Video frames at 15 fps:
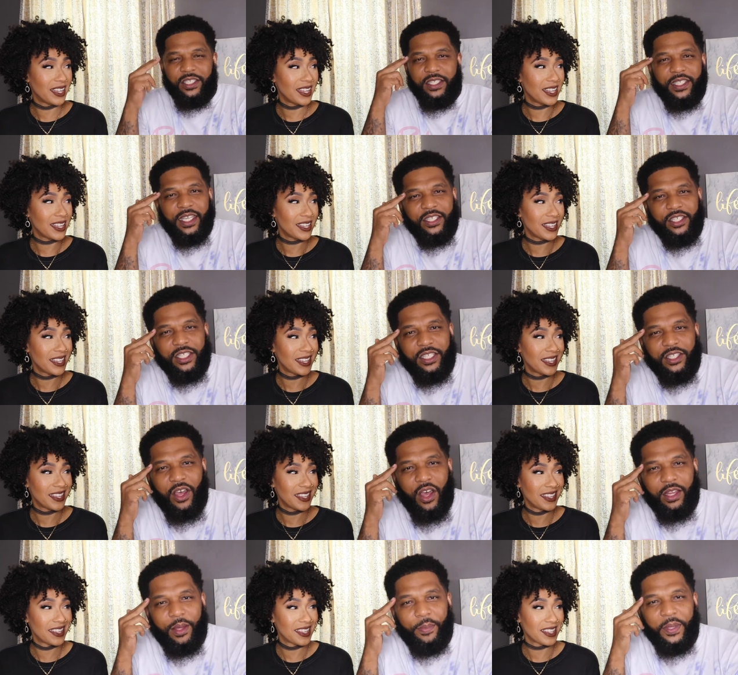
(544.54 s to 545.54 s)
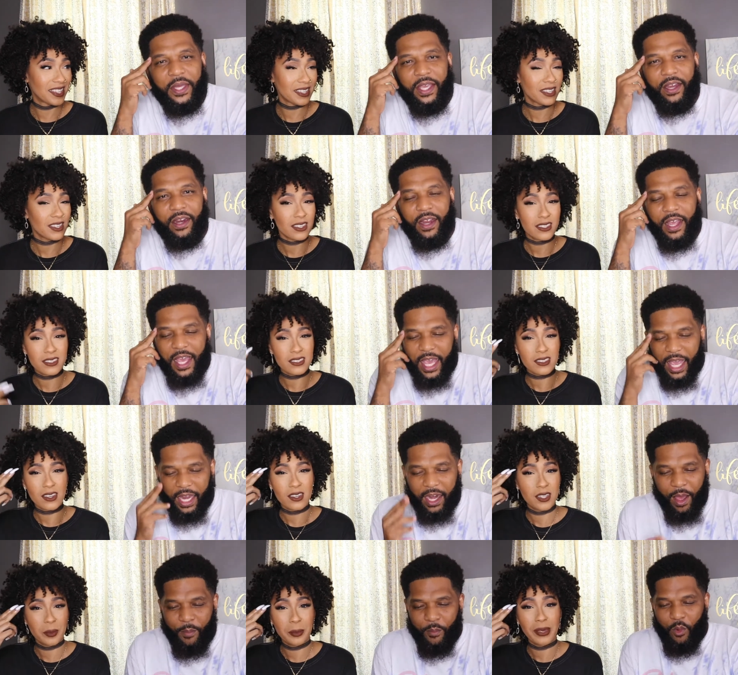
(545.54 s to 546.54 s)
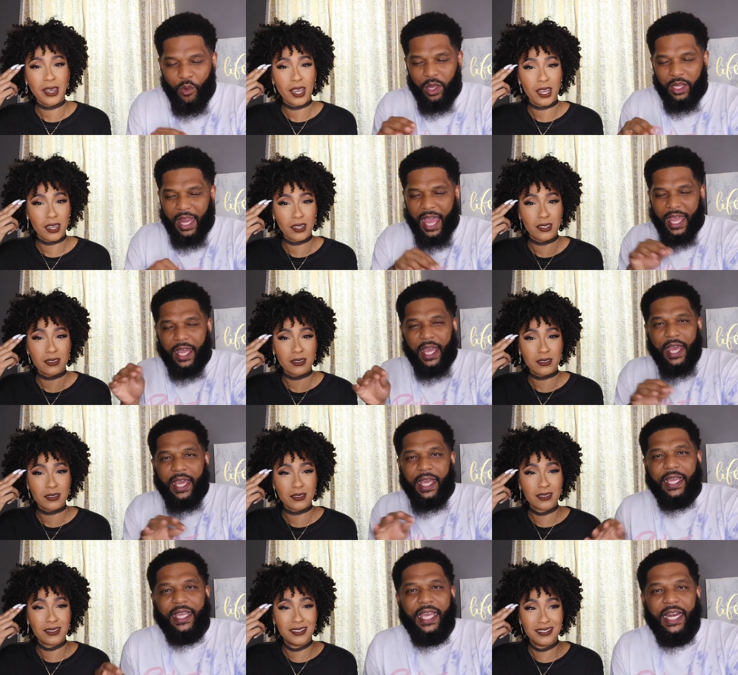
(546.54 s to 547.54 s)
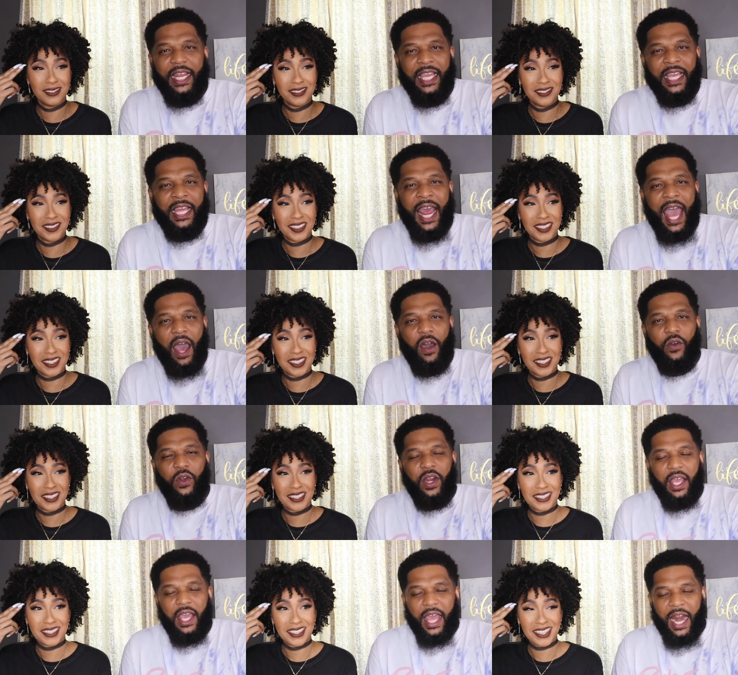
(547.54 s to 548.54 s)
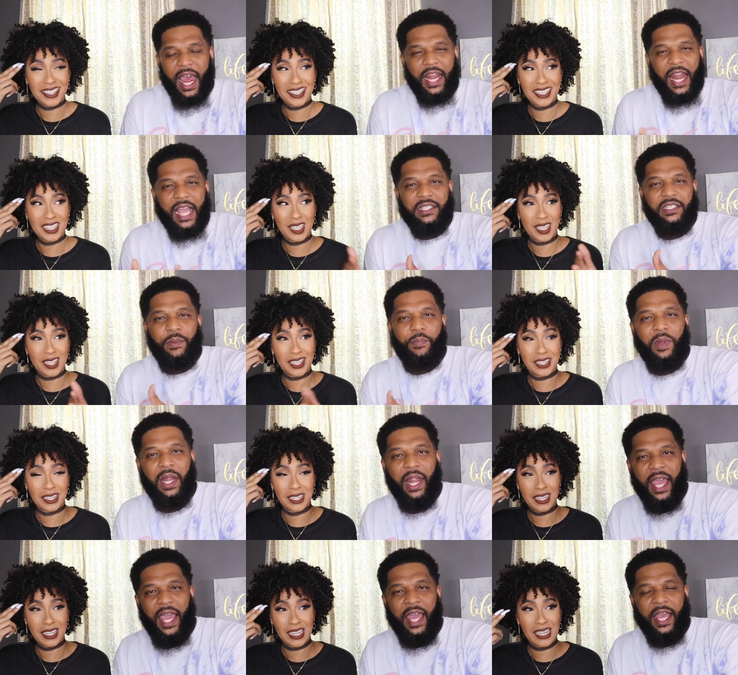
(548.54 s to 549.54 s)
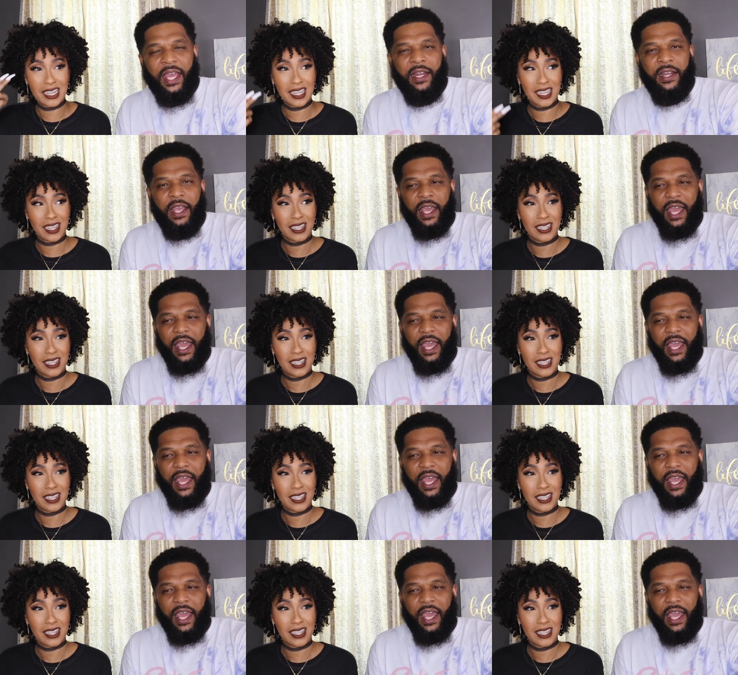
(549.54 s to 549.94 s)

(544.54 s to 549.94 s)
Speaker 1: she says, she's all up here. And I'm more like getting it out and I like to plan